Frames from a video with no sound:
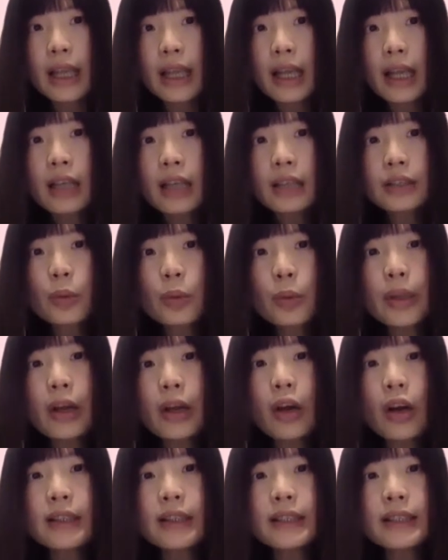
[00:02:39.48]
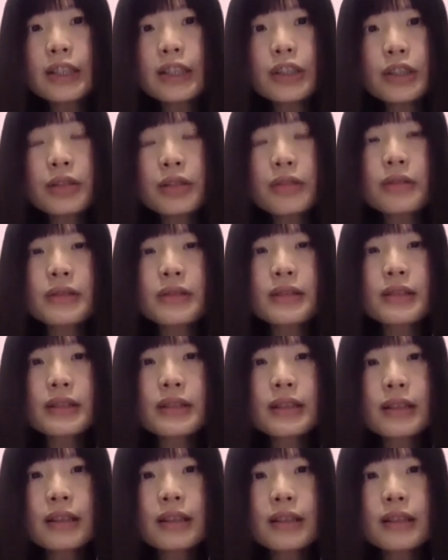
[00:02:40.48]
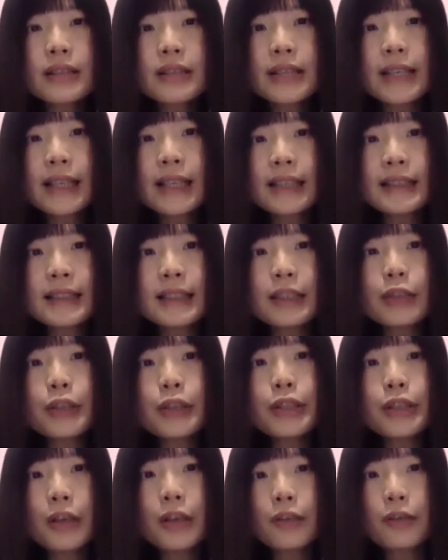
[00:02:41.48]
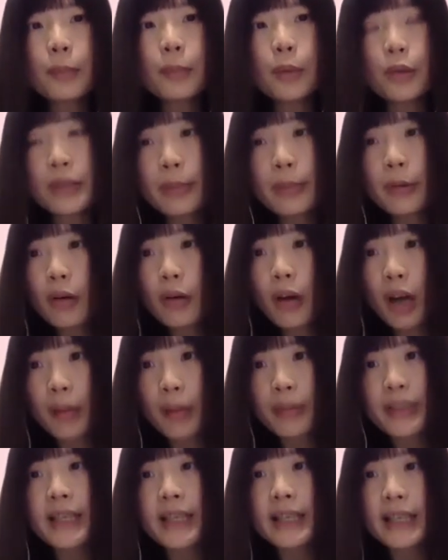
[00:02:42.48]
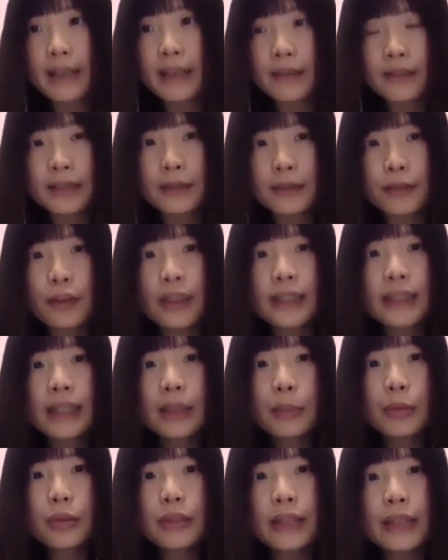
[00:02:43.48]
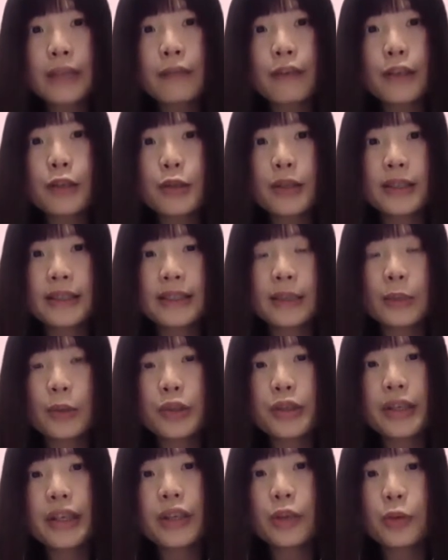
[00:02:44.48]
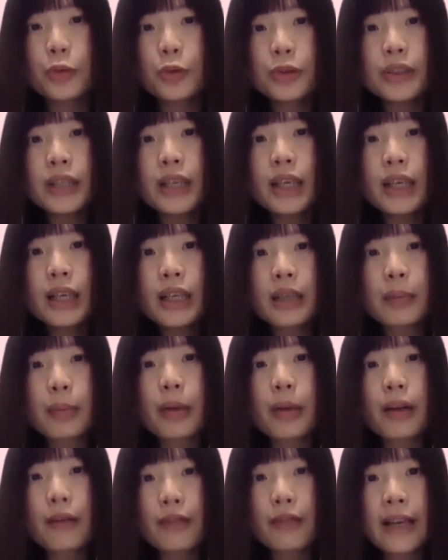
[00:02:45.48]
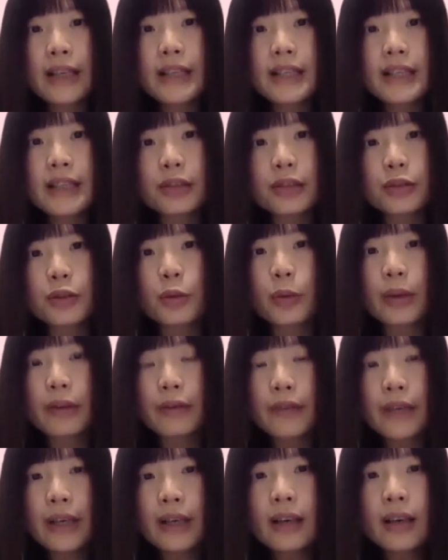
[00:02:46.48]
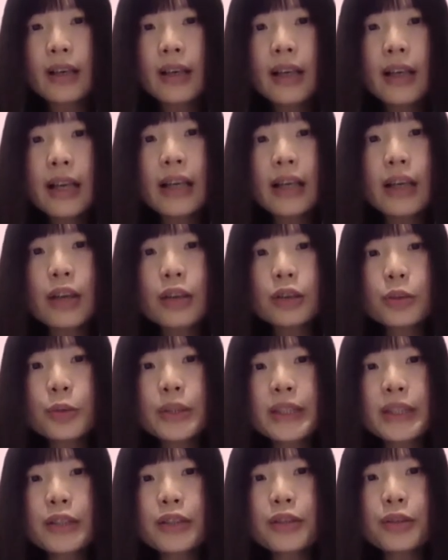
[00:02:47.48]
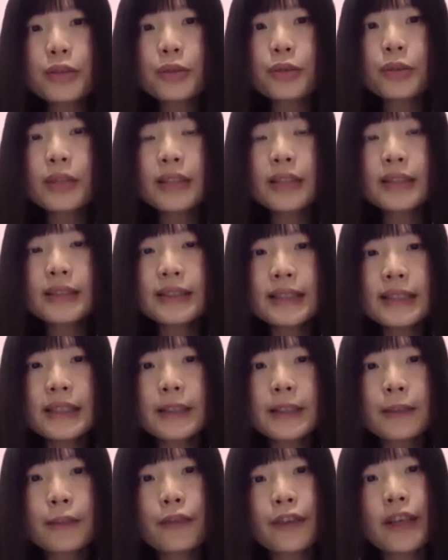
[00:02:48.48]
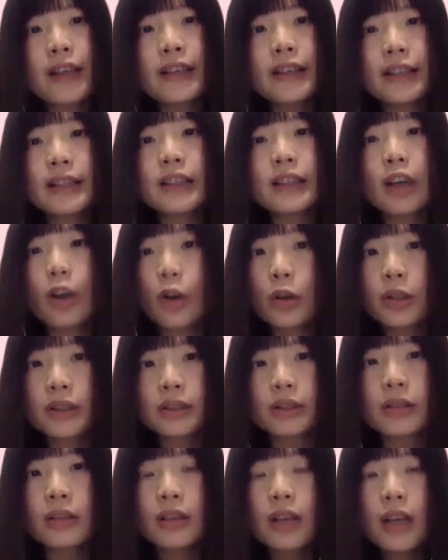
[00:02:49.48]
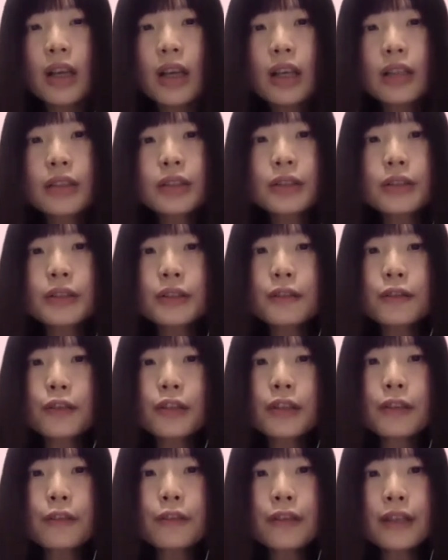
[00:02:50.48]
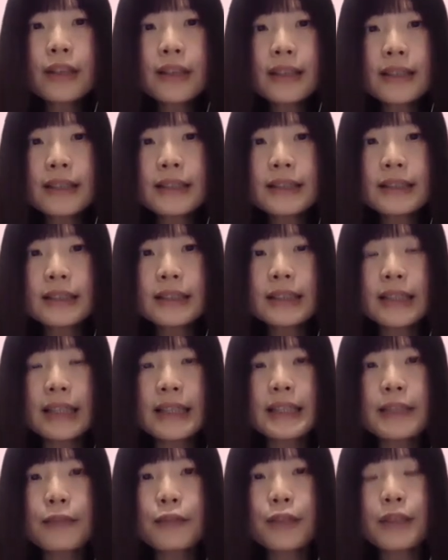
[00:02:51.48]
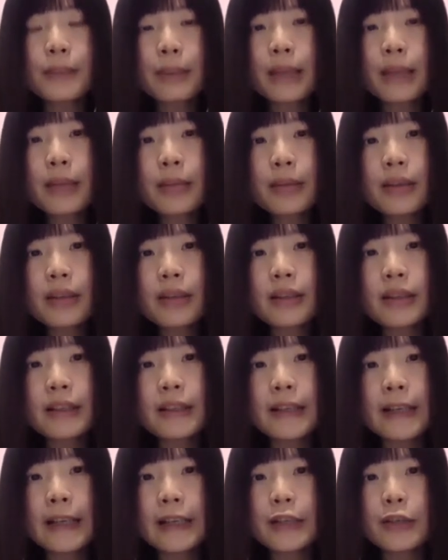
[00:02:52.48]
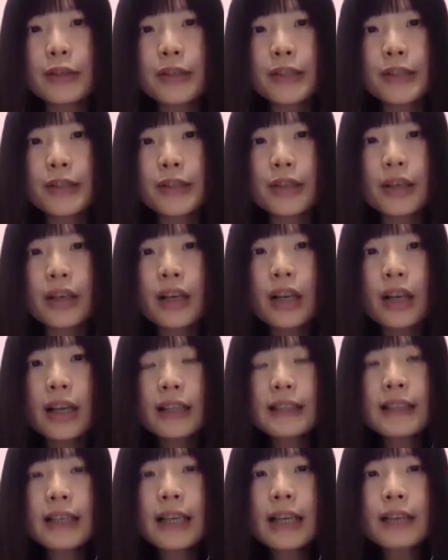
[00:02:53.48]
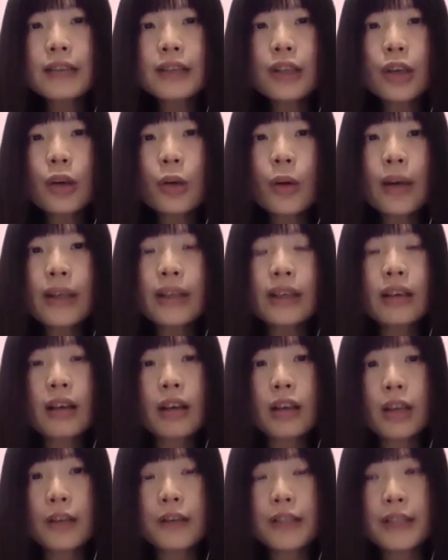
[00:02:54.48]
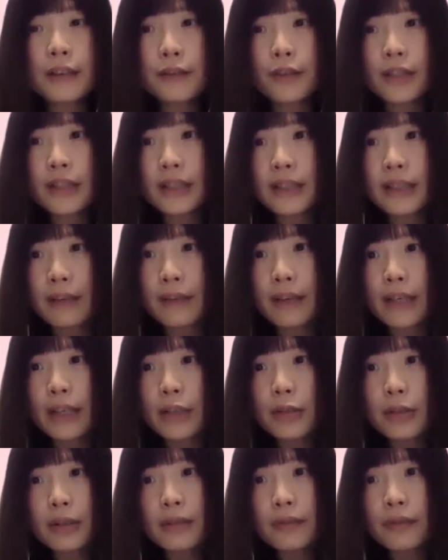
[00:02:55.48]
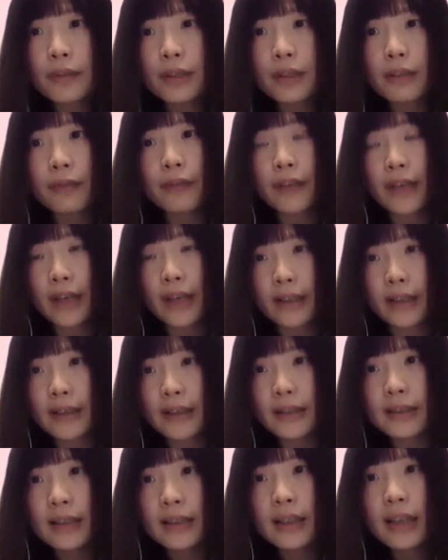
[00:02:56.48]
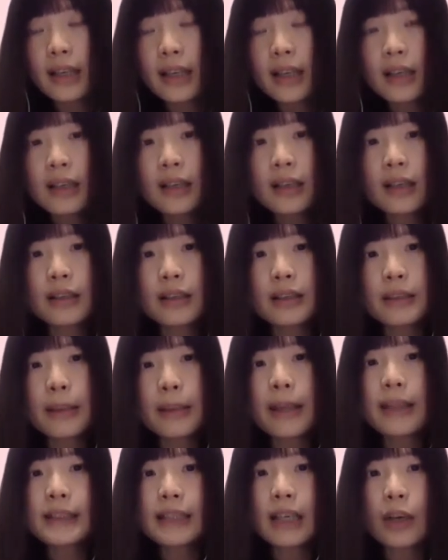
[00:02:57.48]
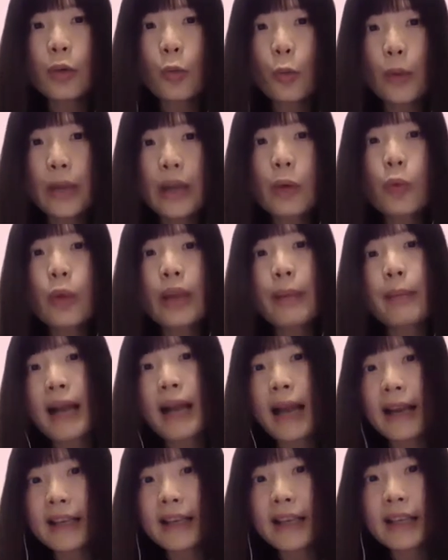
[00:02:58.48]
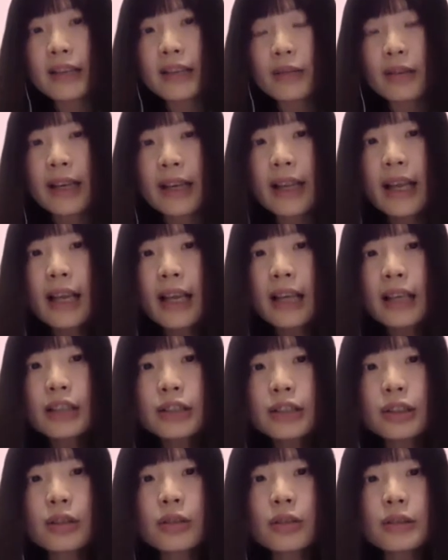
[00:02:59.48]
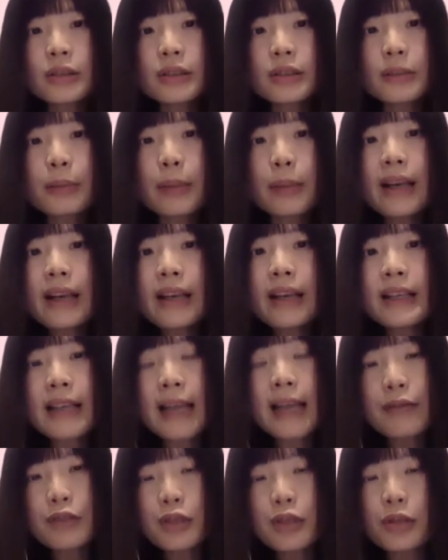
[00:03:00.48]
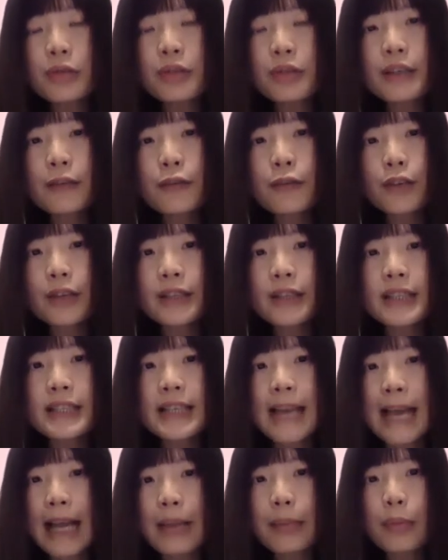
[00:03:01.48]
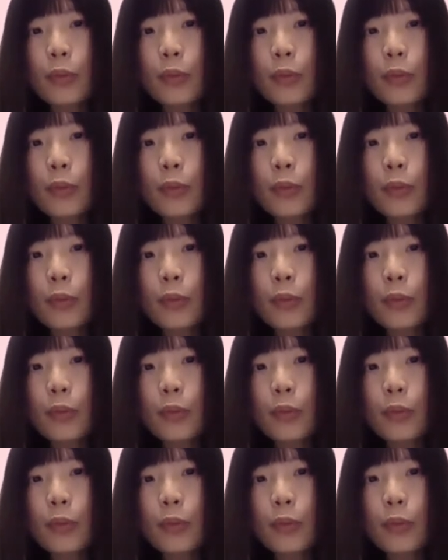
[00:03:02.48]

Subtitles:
So we need to take consideration of multiple objectives. For example, the efficiency, which include the profit, the social welfare, and also we need to consider the fairness also. So for the fairness in different paper, the literature, there has quite a lot of different definitions for the fairness. Depends on where we applied it, right? So mainly it have 2 different types.